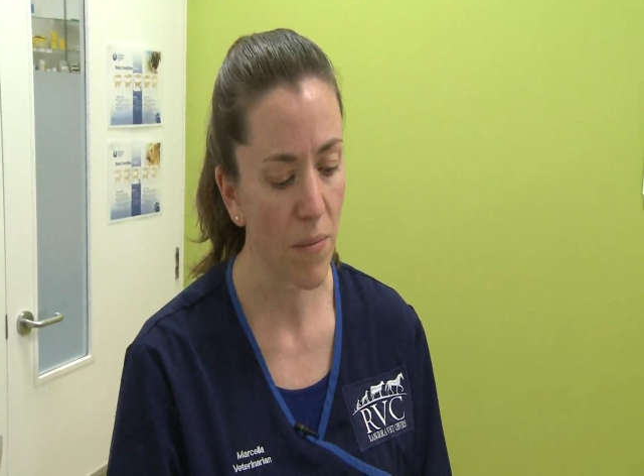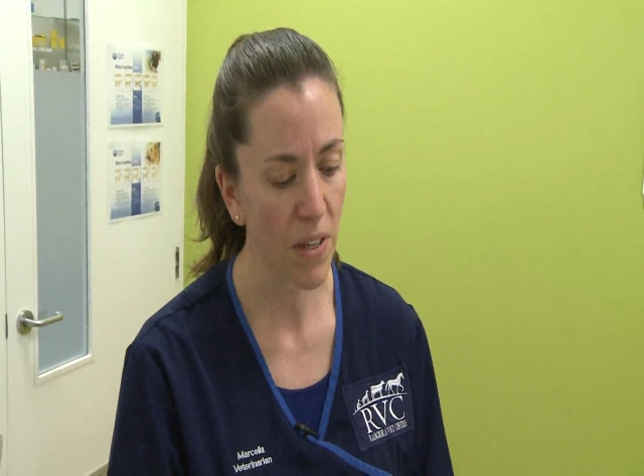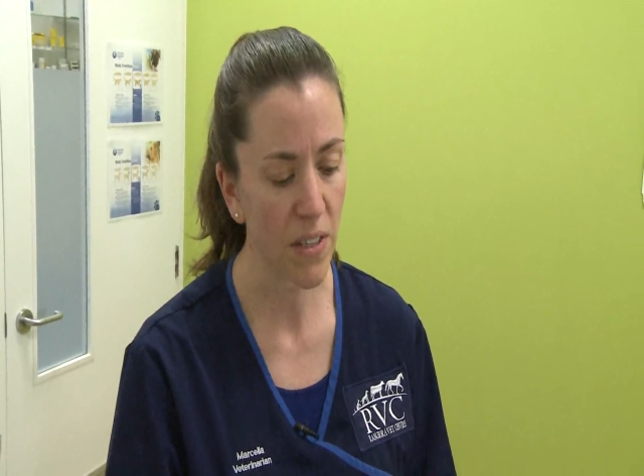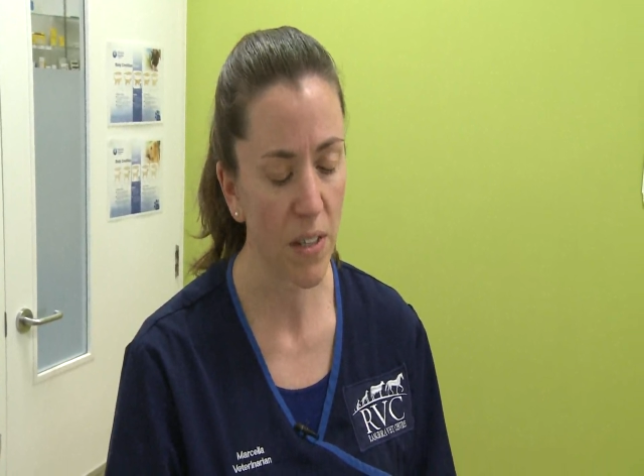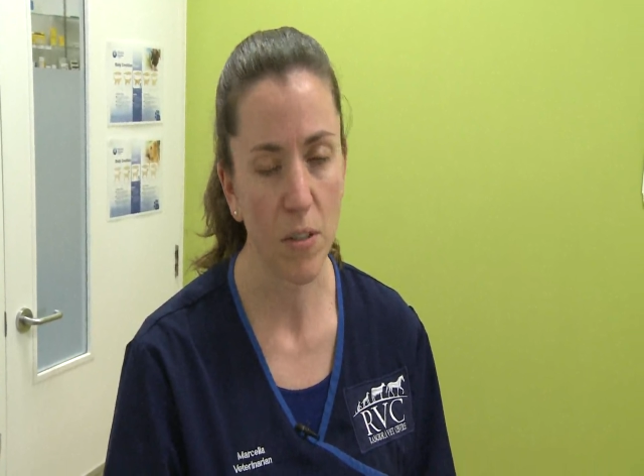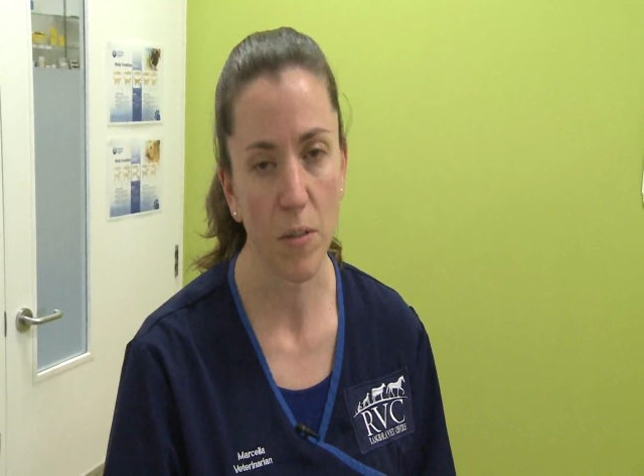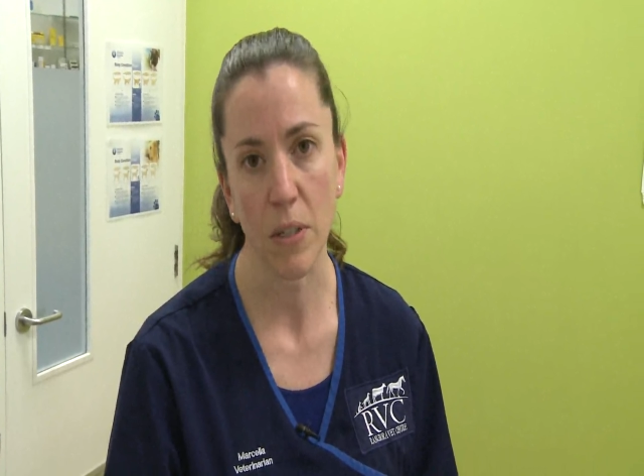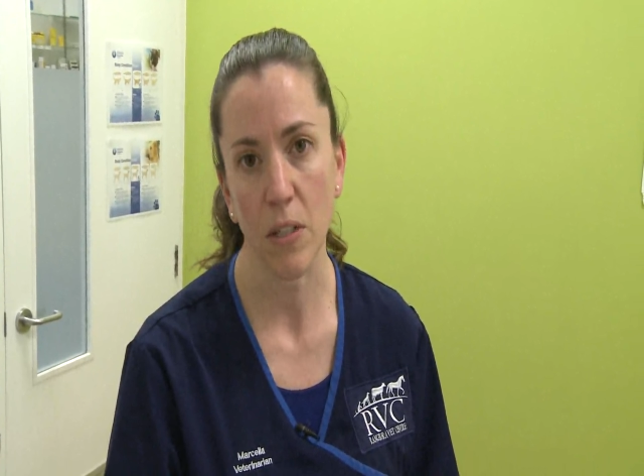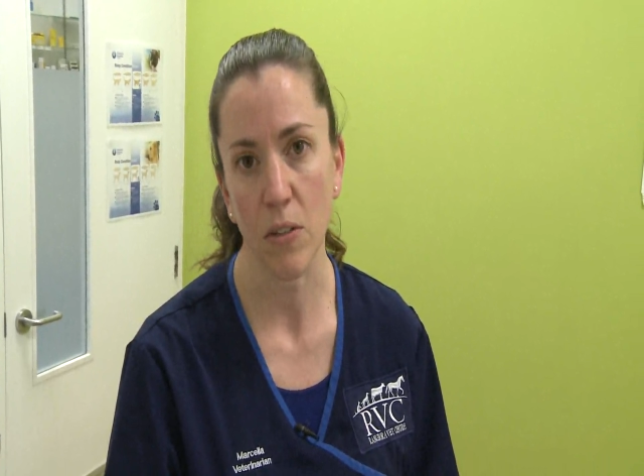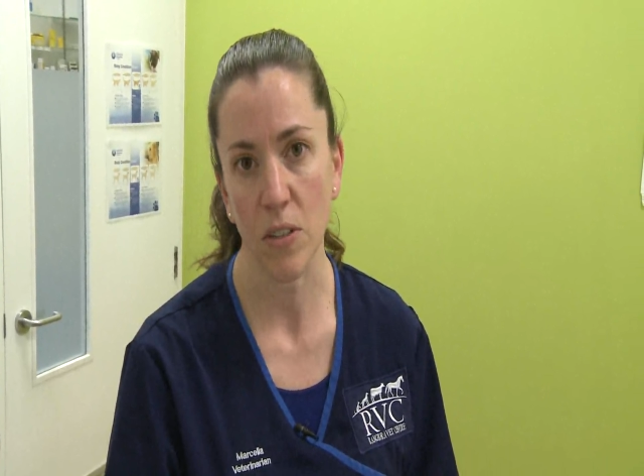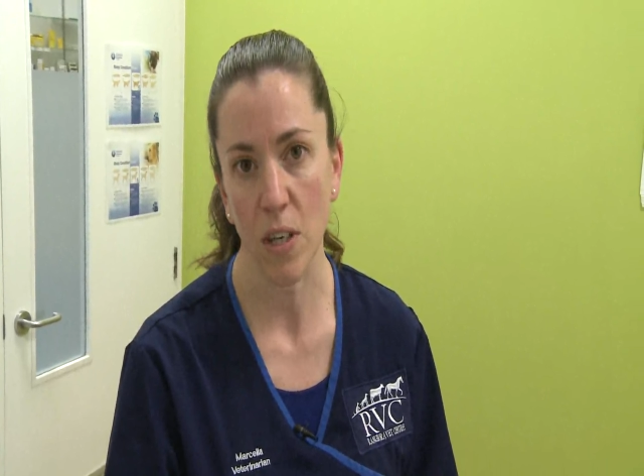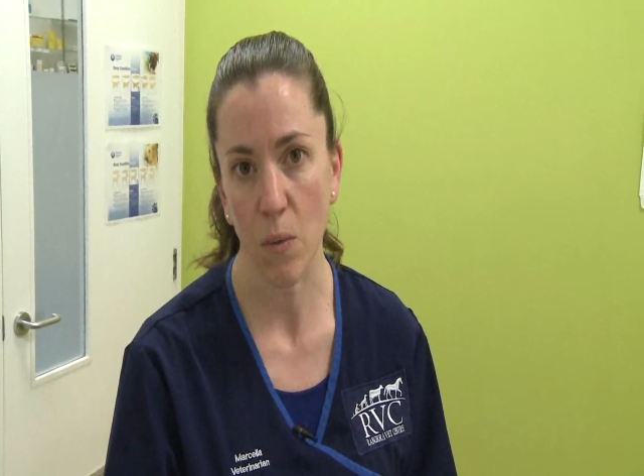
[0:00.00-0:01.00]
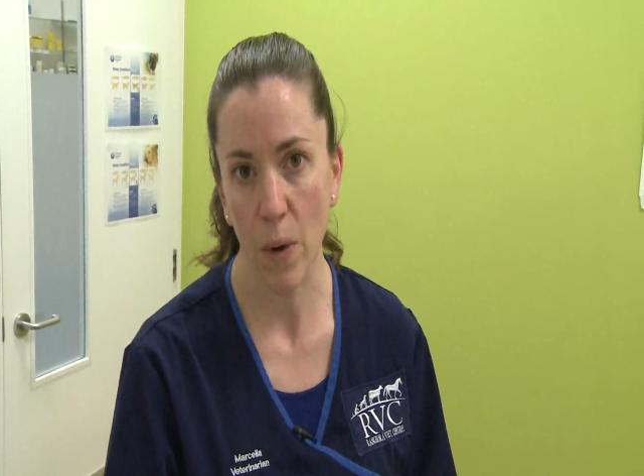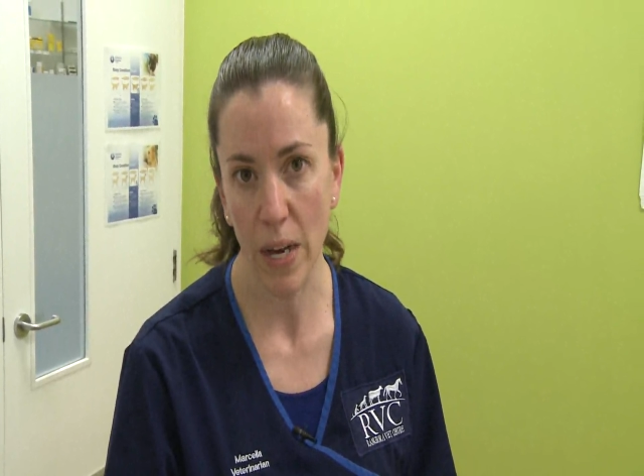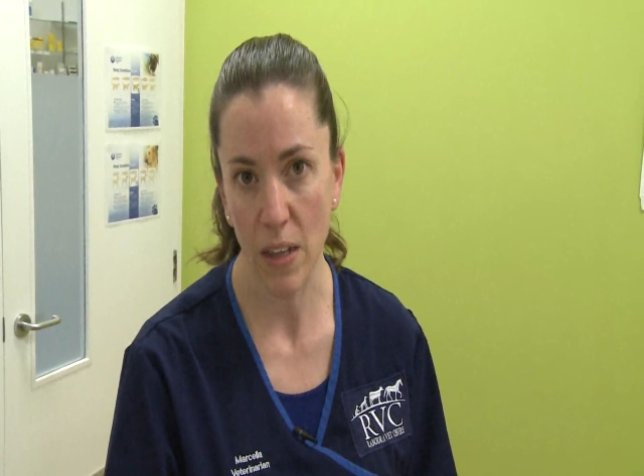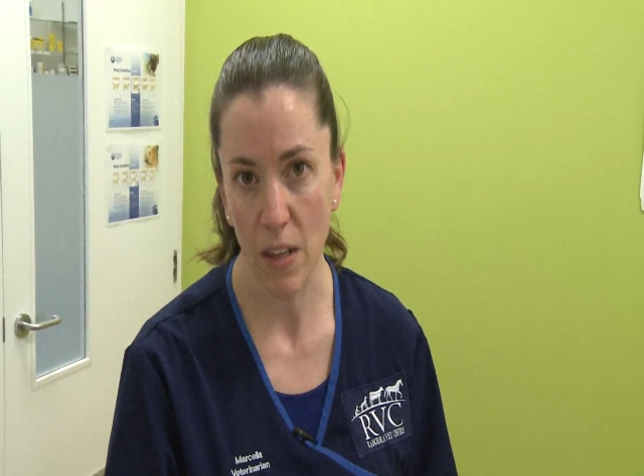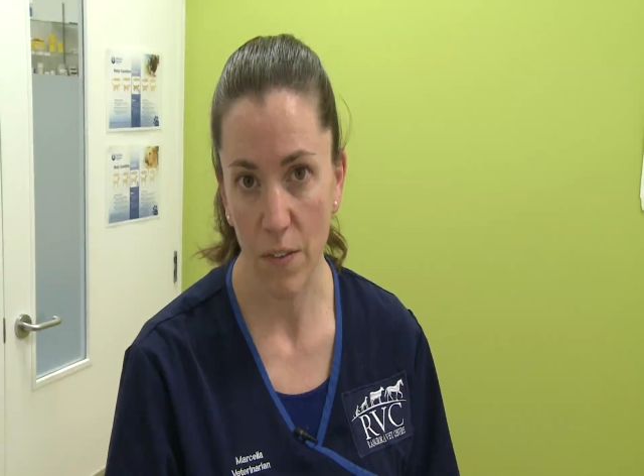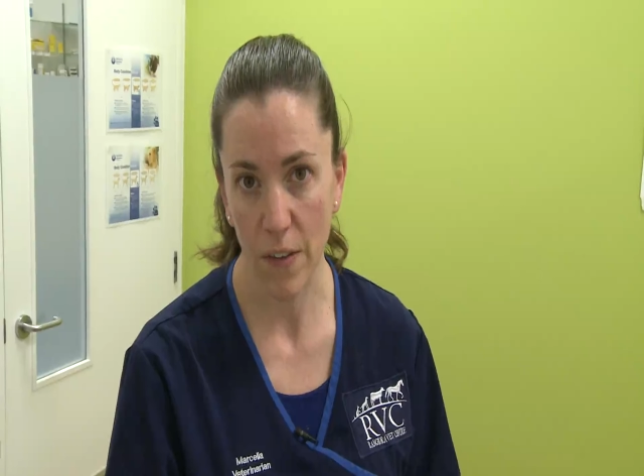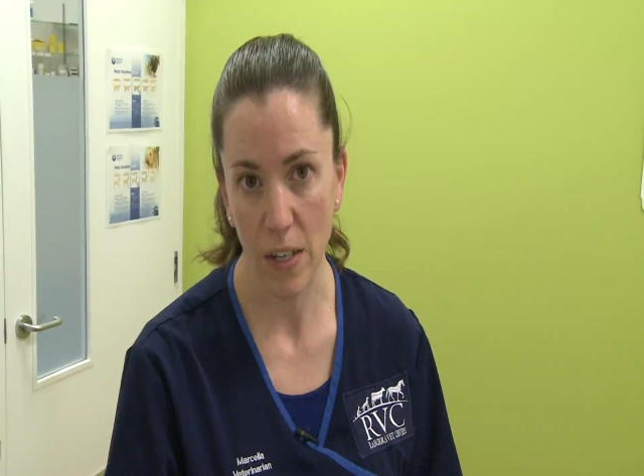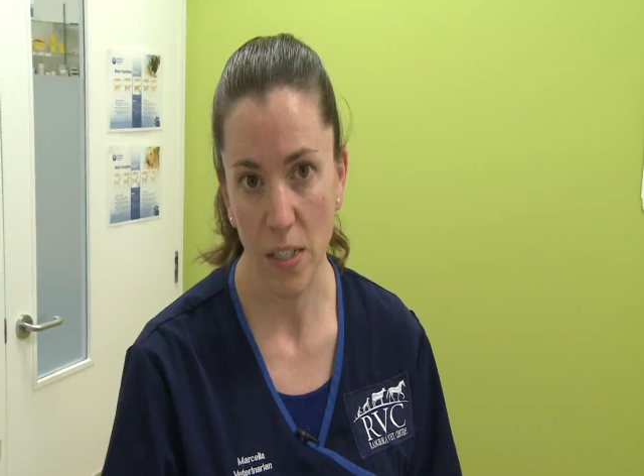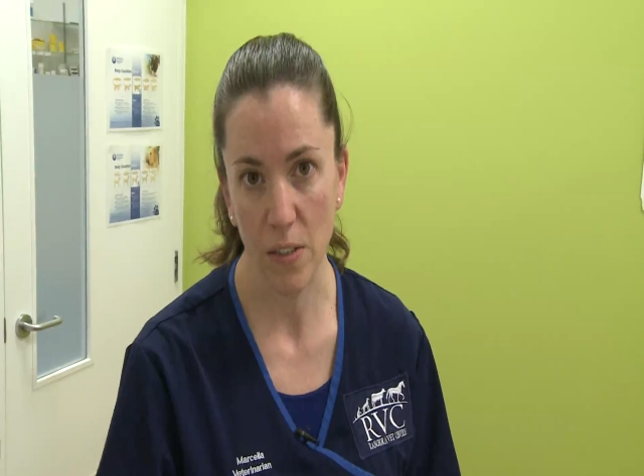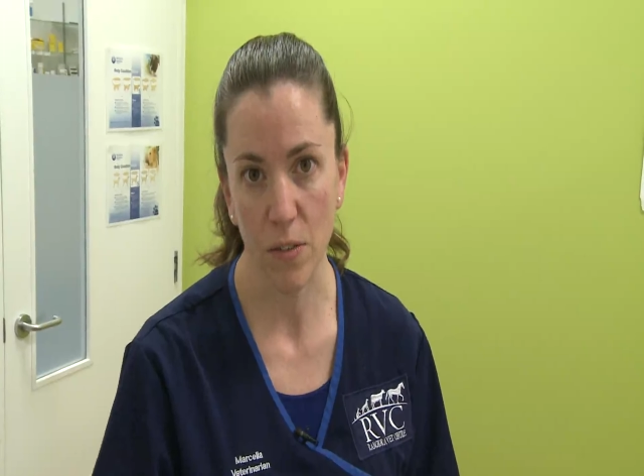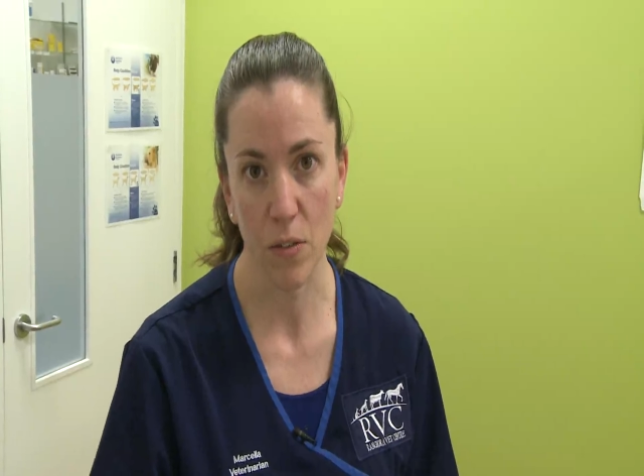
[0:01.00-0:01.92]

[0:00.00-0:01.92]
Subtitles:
they seem to be losing weight in the face